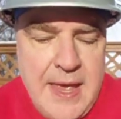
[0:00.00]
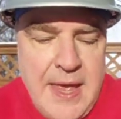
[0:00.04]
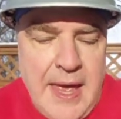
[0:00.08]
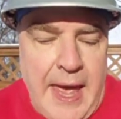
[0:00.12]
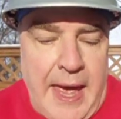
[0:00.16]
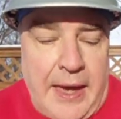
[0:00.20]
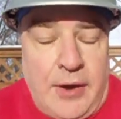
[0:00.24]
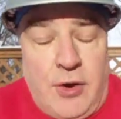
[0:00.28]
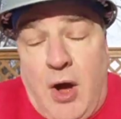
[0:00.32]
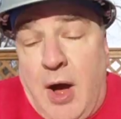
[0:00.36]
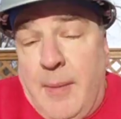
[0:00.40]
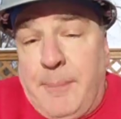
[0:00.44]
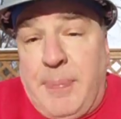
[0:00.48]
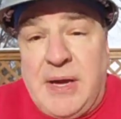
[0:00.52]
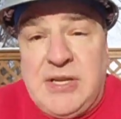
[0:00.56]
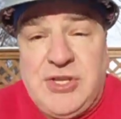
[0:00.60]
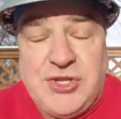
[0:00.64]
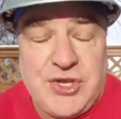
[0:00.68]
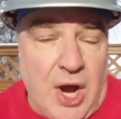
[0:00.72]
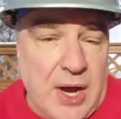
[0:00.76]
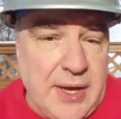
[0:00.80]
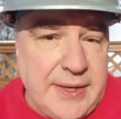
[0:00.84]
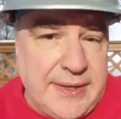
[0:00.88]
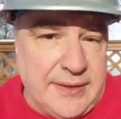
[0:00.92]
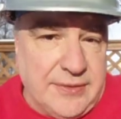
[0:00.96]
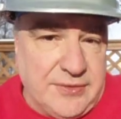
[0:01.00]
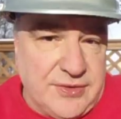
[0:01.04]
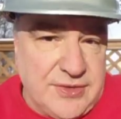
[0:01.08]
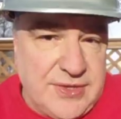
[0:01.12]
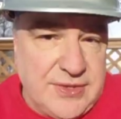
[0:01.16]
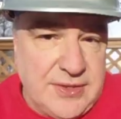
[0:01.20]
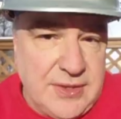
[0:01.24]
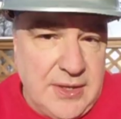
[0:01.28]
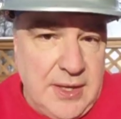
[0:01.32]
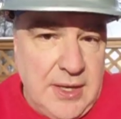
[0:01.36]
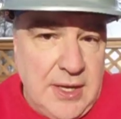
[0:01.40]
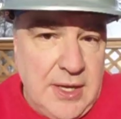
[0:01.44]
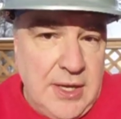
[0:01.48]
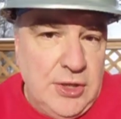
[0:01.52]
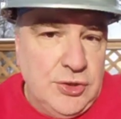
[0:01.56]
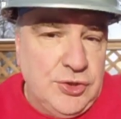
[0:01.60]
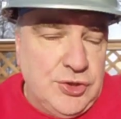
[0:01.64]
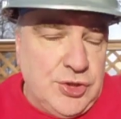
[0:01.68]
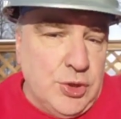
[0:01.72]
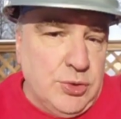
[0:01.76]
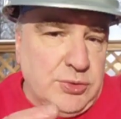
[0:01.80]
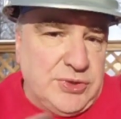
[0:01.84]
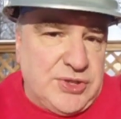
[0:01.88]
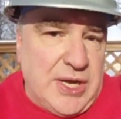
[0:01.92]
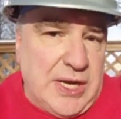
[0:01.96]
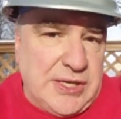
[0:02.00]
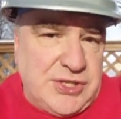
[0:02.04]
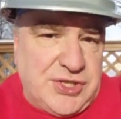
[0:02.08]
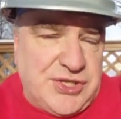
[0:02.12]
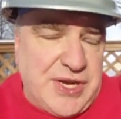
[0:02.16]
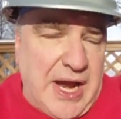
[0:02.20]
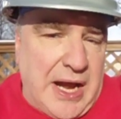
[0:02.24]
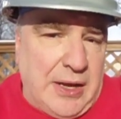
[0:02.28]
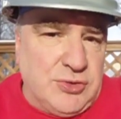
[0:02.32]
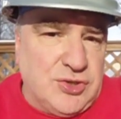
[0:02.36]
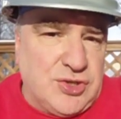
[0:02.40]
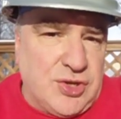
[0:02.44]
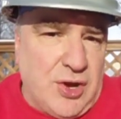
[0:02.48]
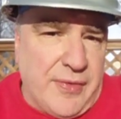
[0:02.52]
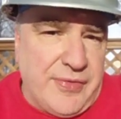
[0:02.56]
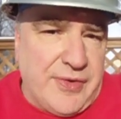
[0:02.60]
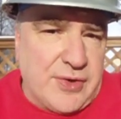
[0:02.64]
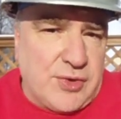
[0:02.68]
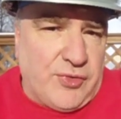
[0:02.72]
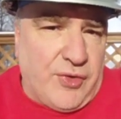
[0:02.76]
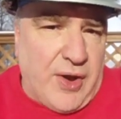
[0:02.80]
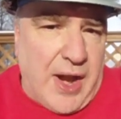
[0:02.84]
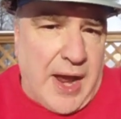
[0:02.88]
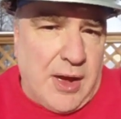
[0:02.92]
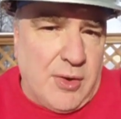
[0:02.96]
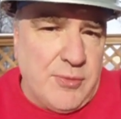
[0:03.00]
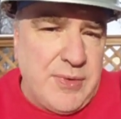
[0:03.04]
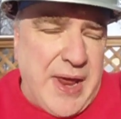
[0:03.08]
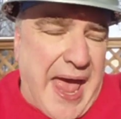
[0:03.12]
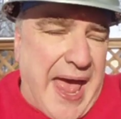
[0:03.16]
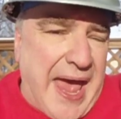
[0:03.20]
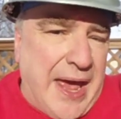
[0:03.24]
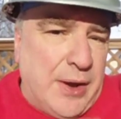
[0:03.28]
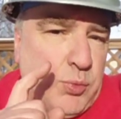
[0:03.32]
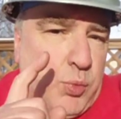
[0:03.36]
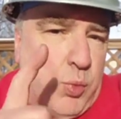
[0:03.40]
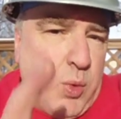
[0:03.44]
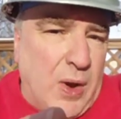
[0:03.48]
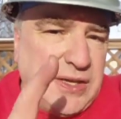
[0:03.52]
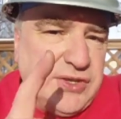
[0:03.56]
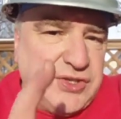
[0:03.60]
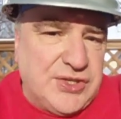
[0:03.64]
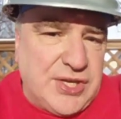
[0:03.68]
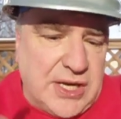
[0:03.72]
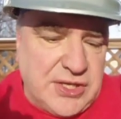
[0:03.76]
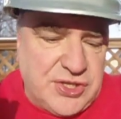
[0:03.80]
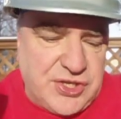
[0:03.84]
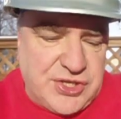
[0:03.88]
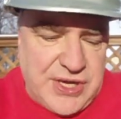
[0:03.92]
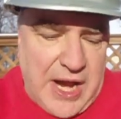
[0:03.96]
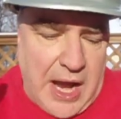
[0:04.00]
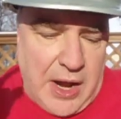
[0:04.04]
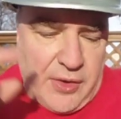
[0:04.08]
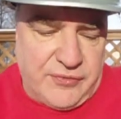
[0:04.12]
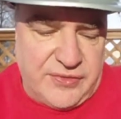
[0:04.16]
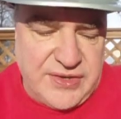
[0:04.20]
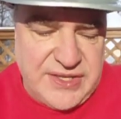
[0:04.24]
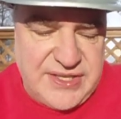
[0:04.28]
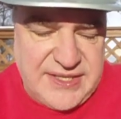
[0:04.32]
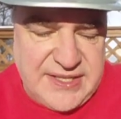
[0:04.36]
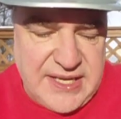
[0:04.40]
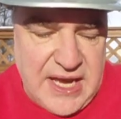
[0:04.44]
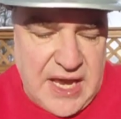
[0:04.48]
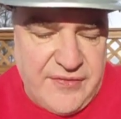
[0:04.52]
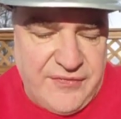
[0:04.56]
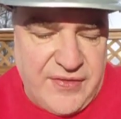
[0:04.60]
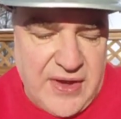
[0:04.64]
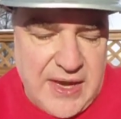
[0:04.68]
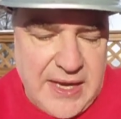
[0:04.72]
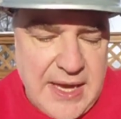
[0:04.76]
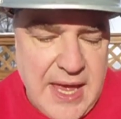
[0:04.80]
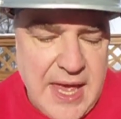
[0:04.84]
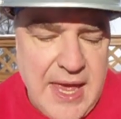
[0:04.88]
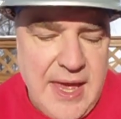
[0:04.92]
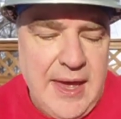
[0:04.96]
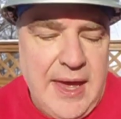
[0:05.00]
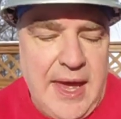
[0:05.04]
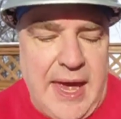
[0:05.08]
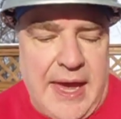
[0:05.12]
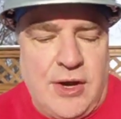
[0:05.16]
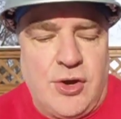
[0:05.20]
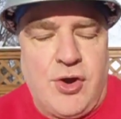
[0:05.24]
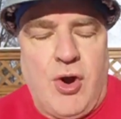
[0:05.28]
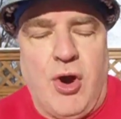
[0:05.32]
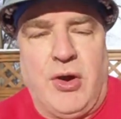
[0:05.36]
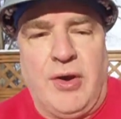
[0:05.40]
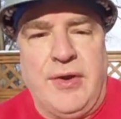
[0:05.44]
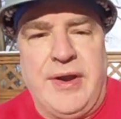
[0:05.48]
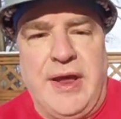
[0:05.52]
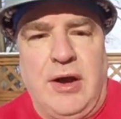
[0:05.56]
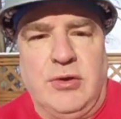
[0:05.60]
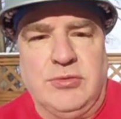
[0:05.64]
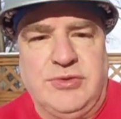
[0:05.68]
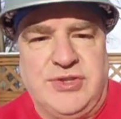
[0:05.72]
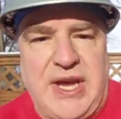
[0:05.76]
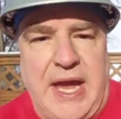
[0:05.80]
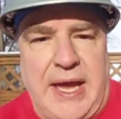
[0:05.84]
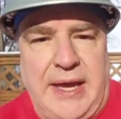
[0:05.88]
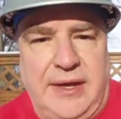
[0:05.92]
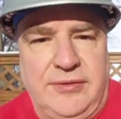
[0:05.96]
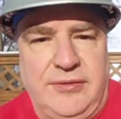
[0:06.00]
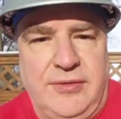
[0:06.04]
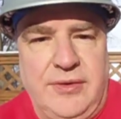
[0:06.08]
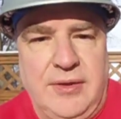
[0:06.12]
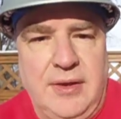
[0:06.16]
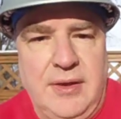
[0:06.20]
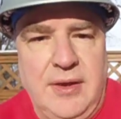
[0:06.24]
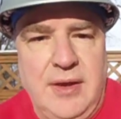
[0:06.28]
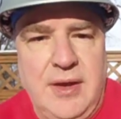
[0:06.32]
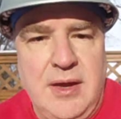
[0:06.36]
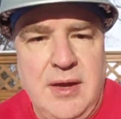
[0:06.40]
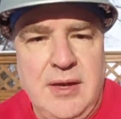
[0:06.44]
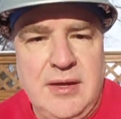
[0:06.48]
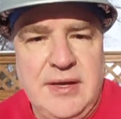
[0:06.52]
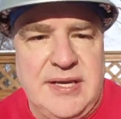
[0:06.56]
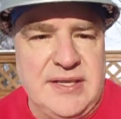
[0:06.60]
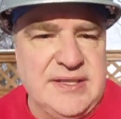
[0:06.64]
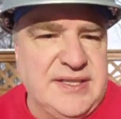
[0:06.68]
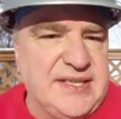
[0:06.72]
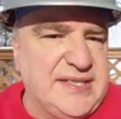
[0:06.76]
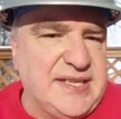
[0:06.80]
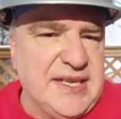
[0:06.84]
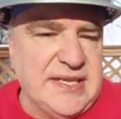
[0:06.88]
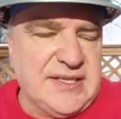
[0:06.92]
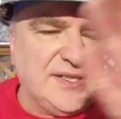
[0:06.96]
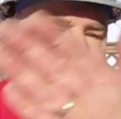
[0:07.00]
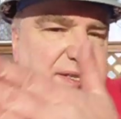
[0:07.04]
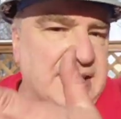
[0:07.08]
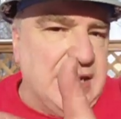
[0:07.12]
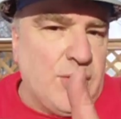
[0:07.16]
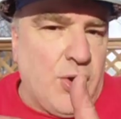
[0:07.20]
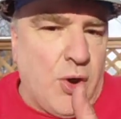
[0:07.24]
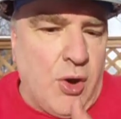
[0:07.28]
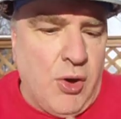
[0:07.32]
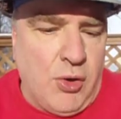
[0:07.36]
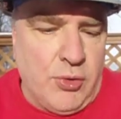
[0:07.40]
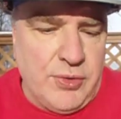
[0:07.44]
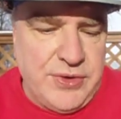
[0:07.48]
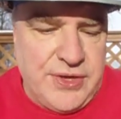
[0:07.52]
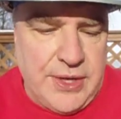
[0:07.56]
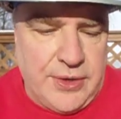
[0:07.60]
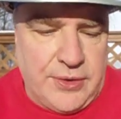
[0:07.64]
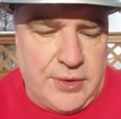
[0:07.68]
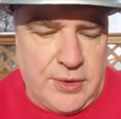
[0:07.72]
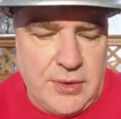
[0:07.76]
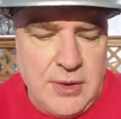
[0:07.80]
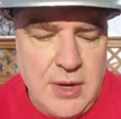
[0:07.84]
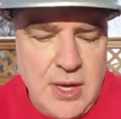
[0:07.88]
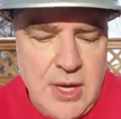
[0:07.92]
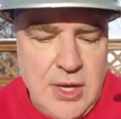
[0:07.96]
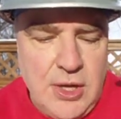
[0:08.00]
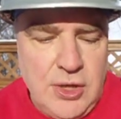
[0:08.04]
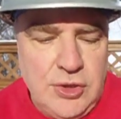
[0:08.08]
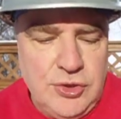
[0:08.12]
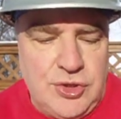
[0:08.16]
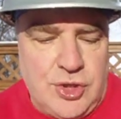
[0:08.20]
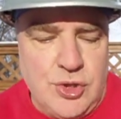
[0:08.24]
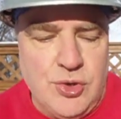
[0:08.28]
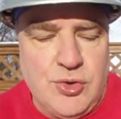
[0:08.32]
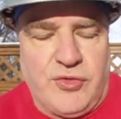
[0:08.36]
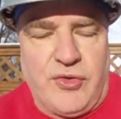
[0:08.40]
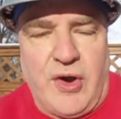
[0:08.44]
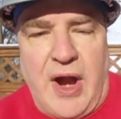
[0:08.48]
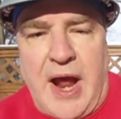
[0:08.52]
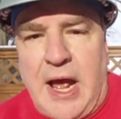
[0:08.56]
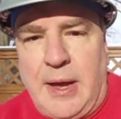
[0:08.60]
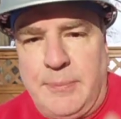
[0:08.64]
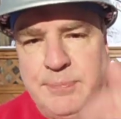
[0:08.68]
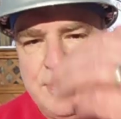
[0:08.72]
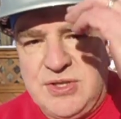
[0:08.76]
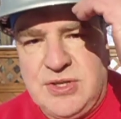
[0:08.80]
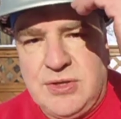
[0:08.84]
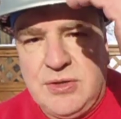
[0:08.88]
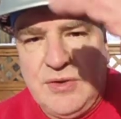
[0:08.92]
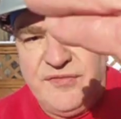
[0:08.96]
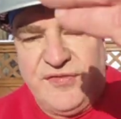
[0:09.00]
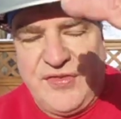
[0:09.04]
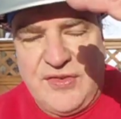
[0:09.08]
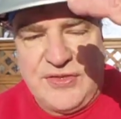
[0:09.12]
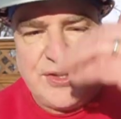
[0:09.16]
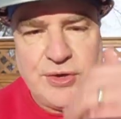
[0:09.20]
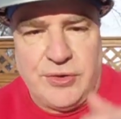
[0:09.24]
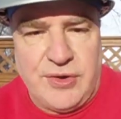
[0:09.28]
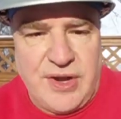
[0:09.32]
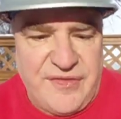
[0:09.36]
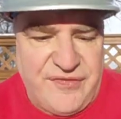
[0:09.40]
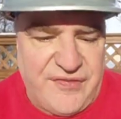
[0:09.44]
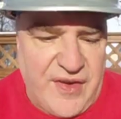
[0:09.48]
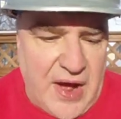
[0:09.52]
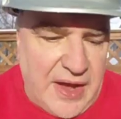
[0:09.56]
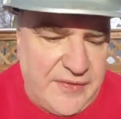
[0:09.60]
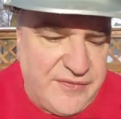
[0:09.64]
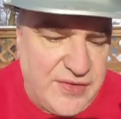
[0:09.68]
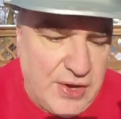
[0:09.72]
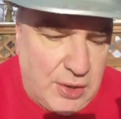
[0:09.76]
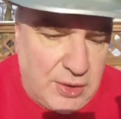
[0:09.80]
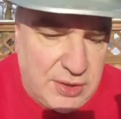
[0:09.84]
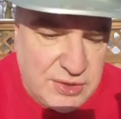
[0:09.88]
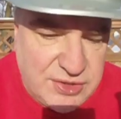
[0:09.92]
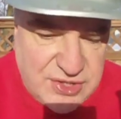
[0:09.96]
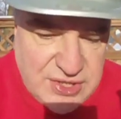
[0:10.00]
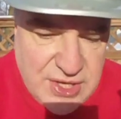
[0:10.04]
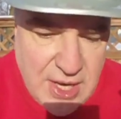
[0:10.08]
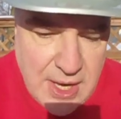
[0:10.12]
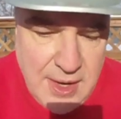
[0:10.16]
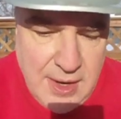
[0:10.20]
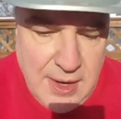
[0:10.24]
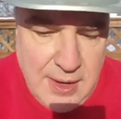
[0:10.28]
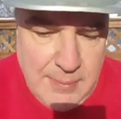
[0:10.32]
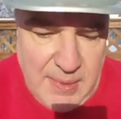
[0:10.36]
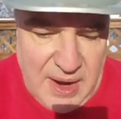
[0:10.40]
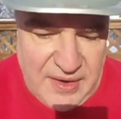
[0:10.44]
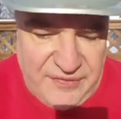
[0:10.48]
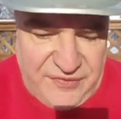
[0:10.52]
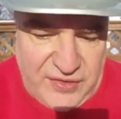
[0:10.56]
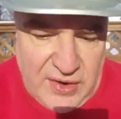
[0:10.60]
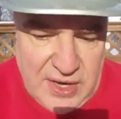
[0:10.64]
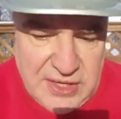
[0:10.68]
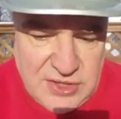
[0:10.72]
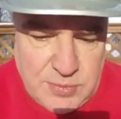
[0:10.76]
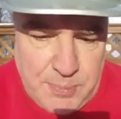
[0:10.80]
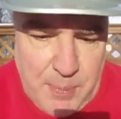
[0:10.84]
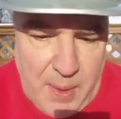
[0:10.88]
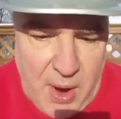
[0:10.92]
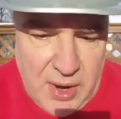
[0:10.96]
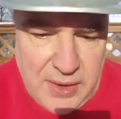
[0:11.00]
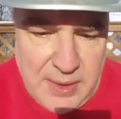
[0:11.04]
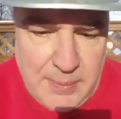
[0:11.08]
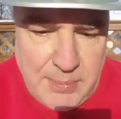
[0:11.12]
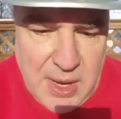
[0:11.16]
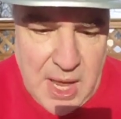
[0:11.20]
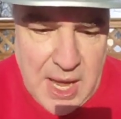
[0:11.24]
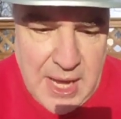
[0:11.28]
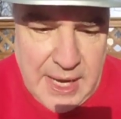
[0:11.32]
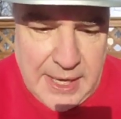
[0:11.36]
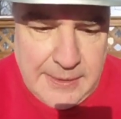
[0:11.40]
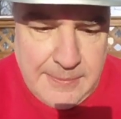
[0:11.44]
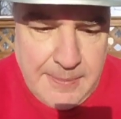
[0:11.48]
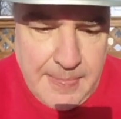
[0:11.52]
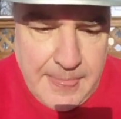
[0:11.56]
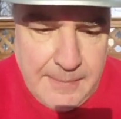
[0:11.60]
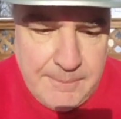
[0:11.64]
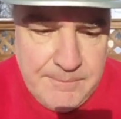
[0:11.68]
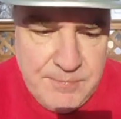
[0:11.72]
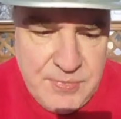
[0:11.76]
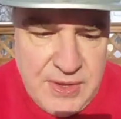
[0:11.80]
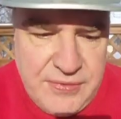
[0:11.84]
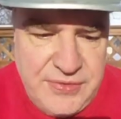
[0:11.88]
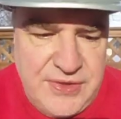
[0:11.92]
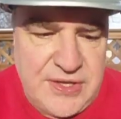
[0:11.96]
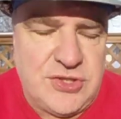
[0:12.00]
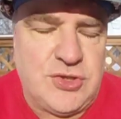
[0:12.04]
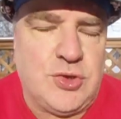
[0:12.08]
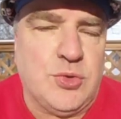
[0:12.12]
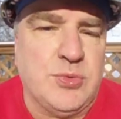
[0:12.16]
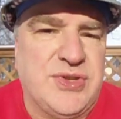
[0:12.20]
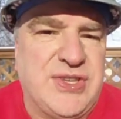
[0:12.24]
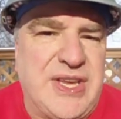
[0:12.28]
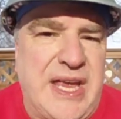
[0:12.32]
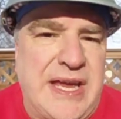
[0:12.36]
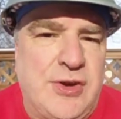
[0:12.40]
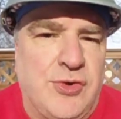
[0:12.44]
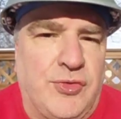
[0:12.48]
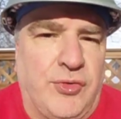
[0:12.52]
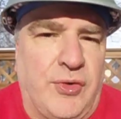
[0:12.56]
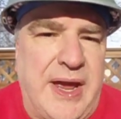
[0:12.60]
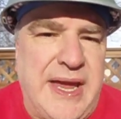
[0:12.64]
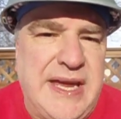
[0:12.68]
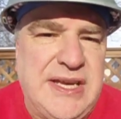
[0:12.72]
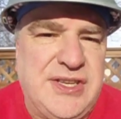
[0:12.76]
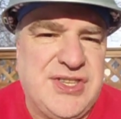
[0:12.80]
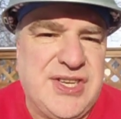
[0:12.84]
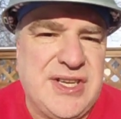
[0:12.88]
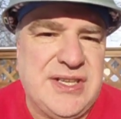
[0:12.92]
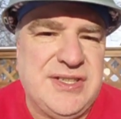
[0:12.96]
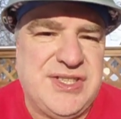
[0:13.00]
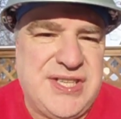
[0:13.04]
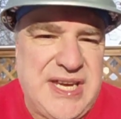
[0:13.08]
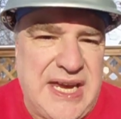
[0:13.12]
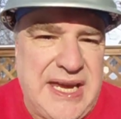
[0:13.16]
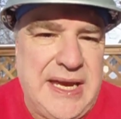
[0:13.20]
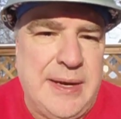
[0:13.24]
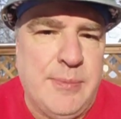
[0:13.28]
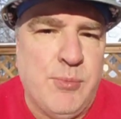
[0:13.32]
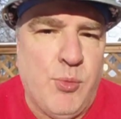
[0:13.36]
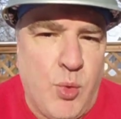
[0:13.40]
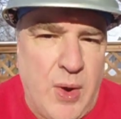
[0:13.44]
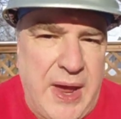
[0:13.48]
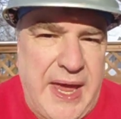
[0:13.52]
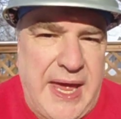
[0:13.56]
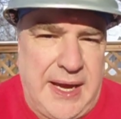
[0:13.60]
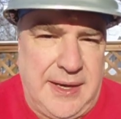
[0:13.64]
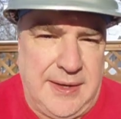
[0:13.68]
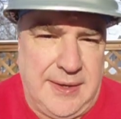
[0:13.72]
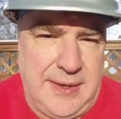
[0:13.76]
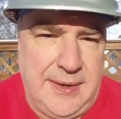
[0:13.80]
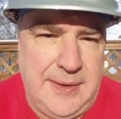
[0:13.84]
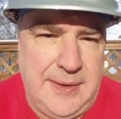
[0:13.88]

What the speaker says: And how about Judkins? 2 touchdowns on the ground and 1 touchdown receiving. And Carnell Tate, consistent all year, 2 grabs for 35 yards. My friends, bottom line, this was a great team win.